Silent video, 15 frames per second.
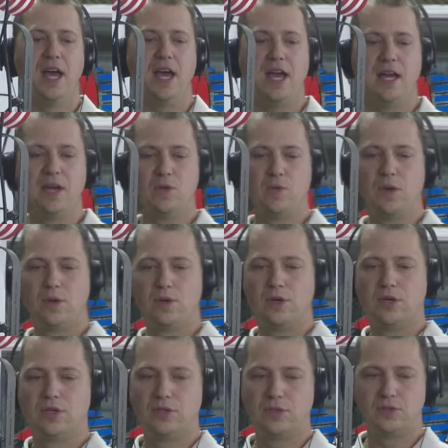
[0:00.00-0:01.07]
And we
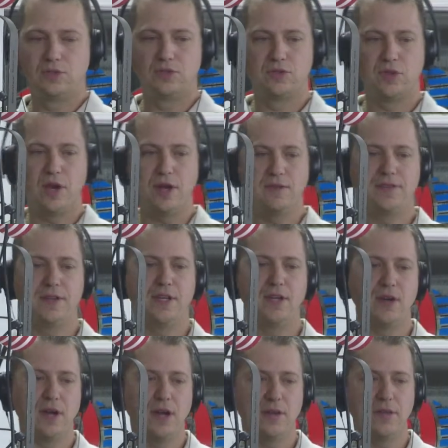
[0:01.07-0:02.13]
were trying to
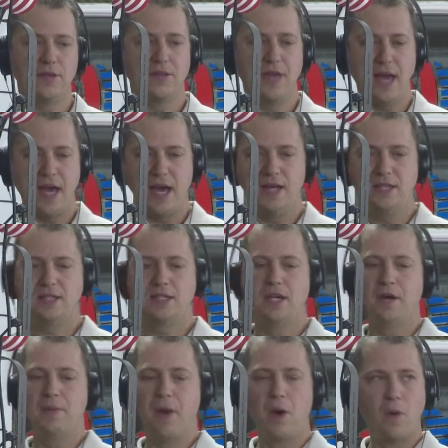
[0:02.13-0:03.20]
figure out that.
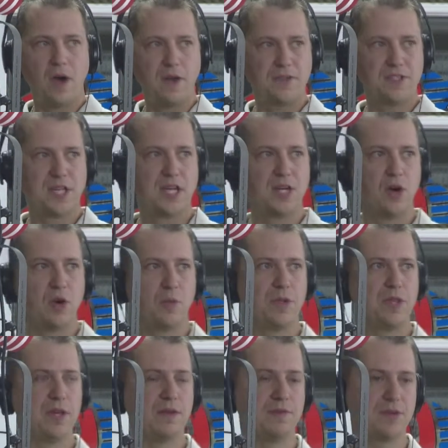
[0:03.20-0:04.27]
My wife stayed home
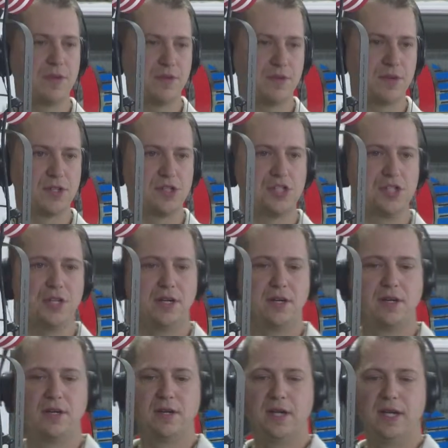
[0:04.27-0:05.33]
with him for the first
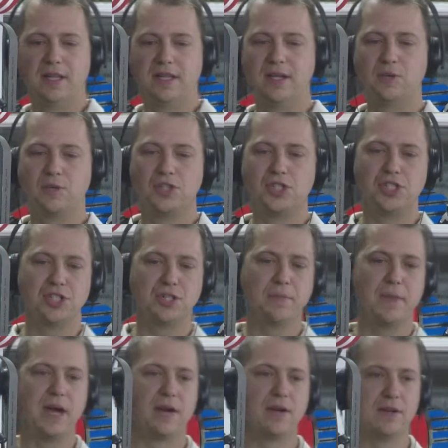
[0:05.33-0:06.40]
year, and then it was just a
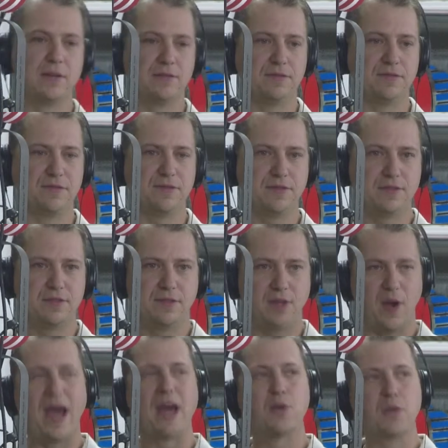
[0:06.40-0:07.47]
matter of, you
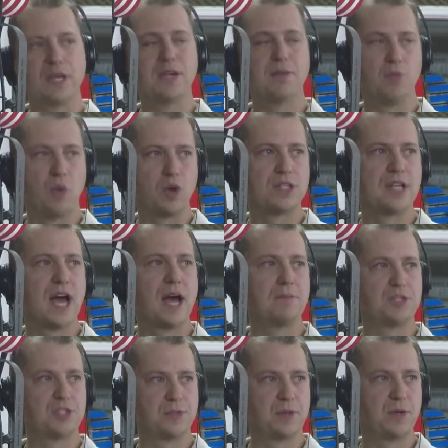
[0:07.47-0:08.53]
know, how do we get more
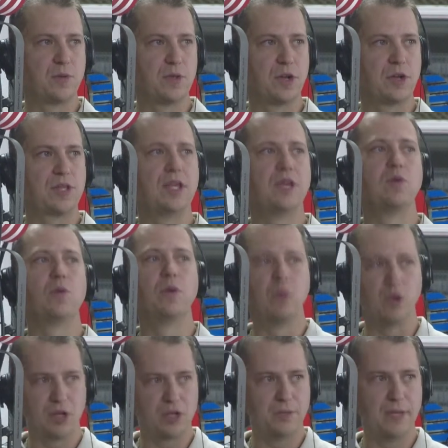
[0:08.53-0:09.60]
time to spend with our kid? We
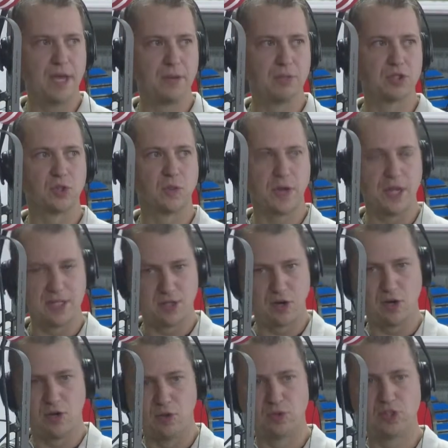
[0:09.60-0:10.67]
wanted to be able to raise
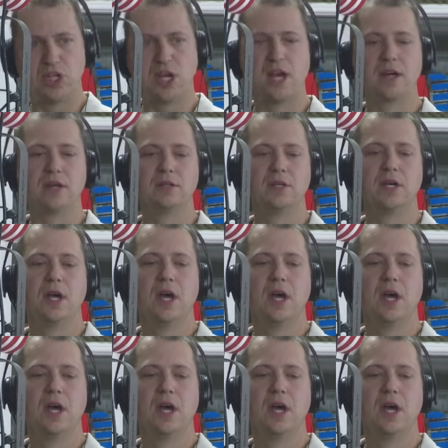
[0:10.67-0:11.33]
our own child.